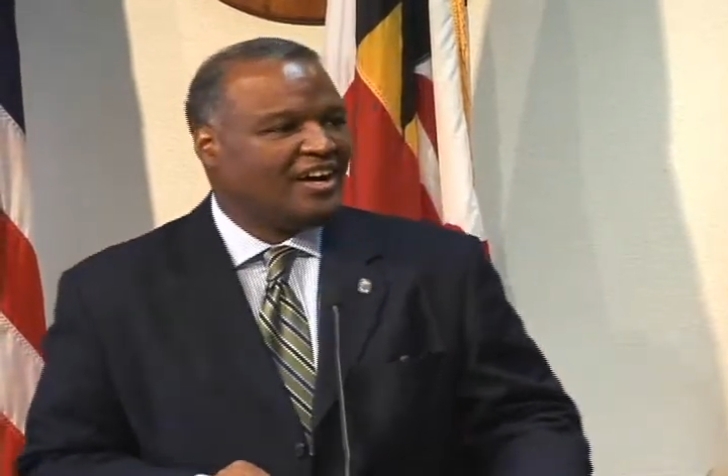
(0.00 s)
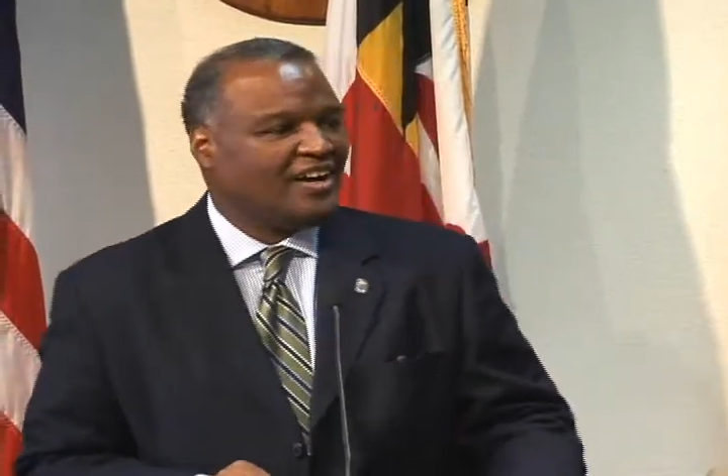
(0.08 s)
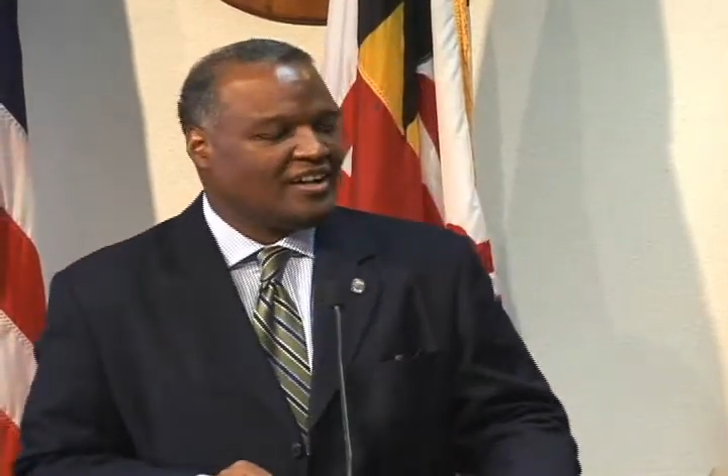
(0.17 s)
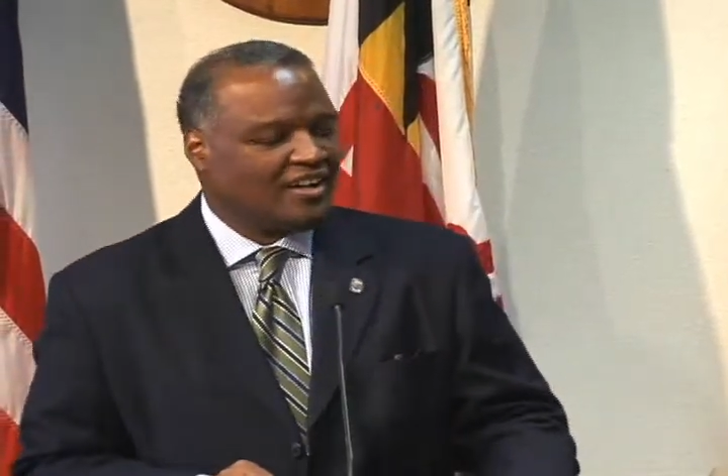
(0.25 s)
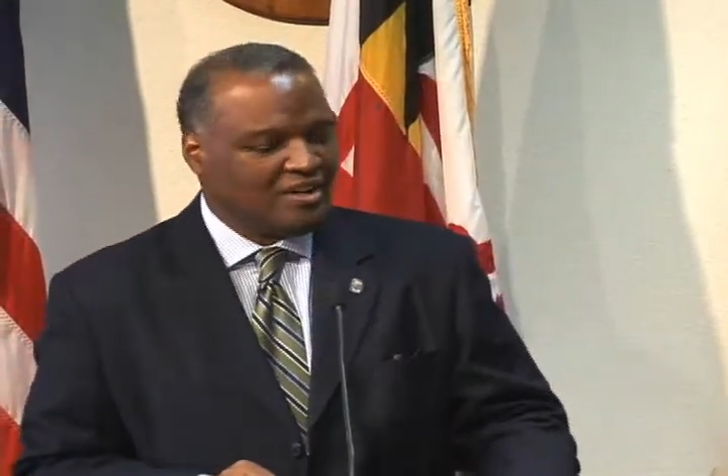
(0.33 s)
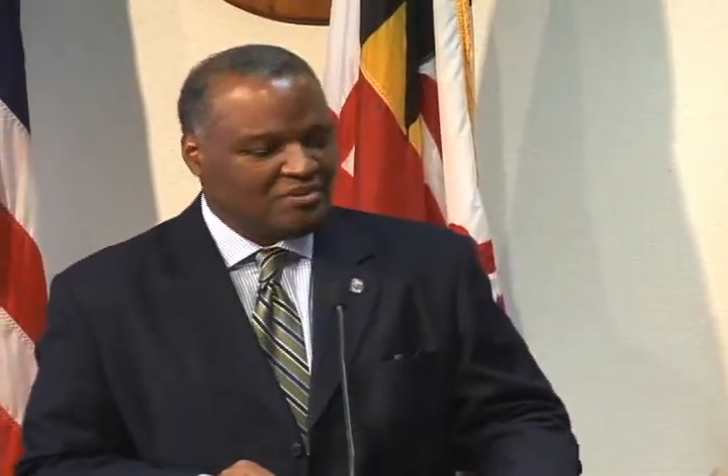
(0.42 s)

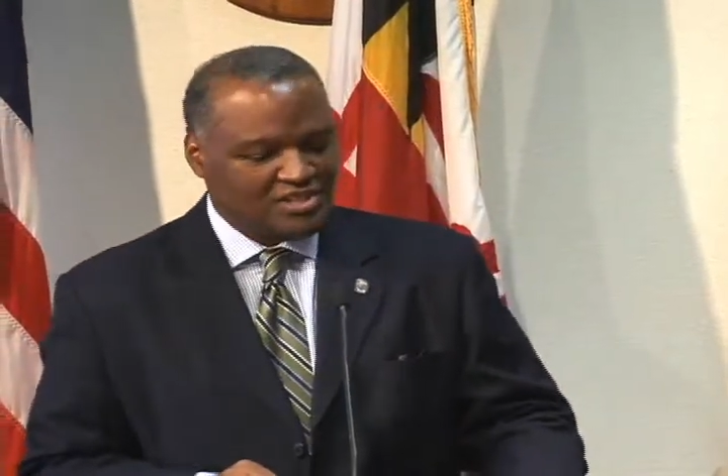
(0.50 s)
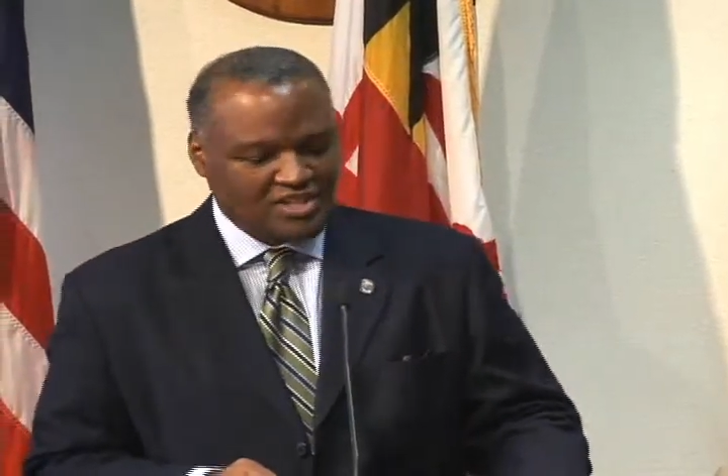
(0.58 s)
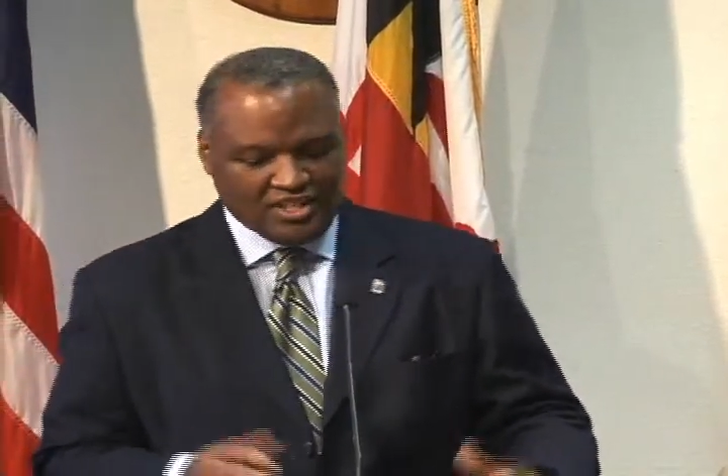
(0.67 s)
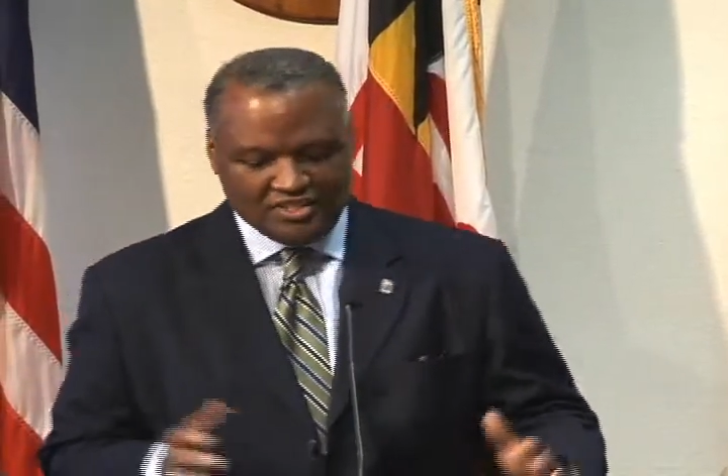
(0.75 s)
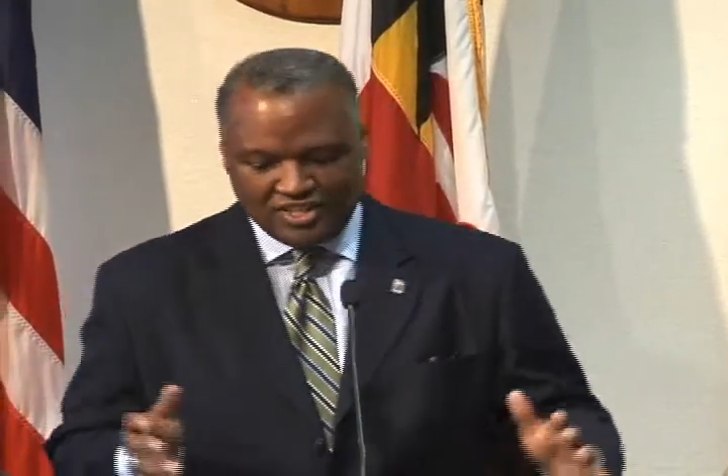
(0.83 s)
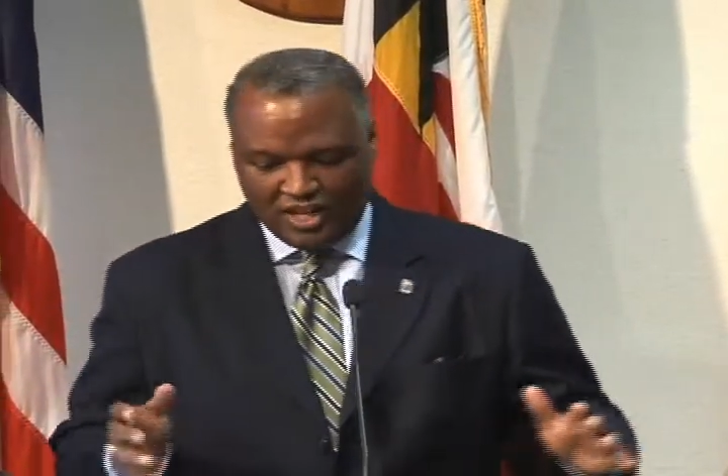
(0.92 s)
Let me
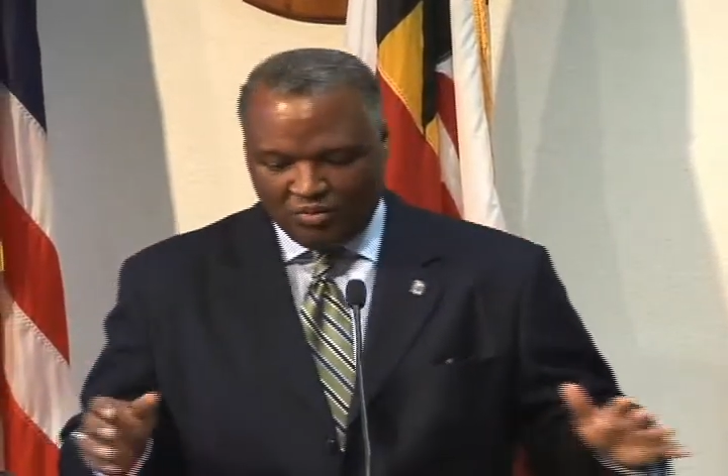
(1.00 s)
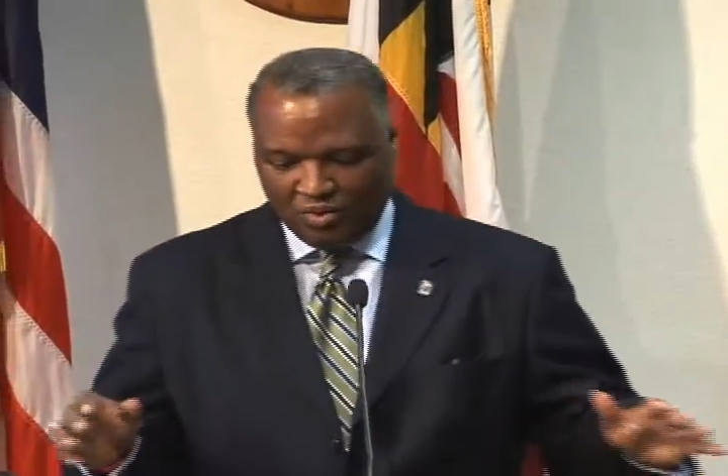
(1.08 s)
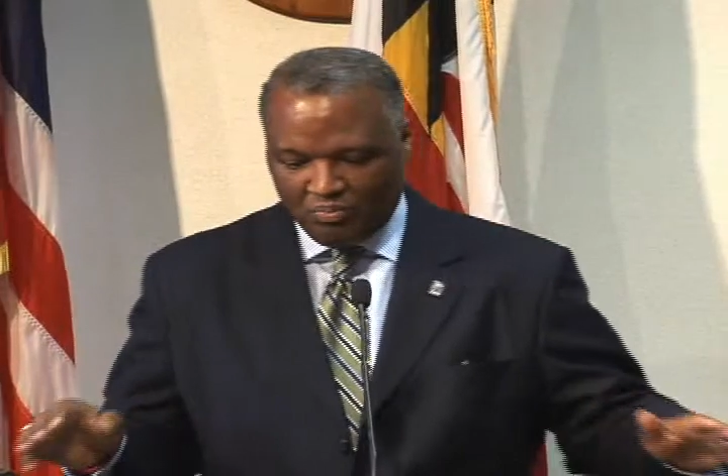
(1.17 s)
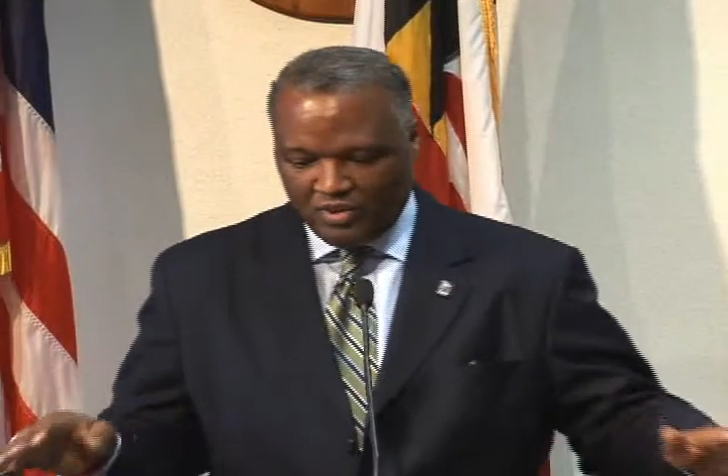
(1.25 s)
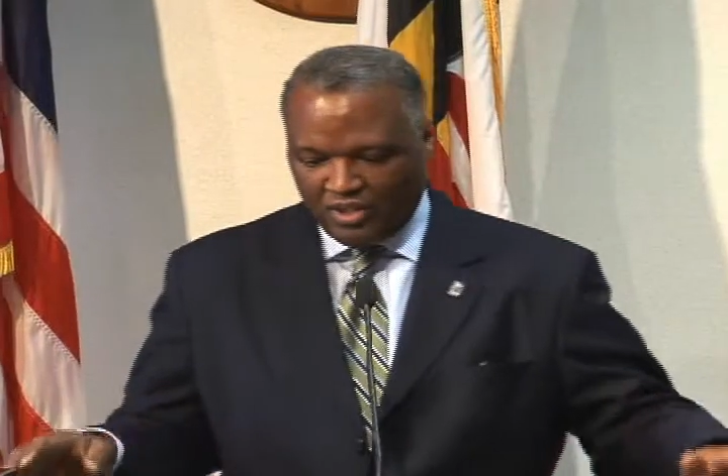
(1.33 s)
say this, and I won't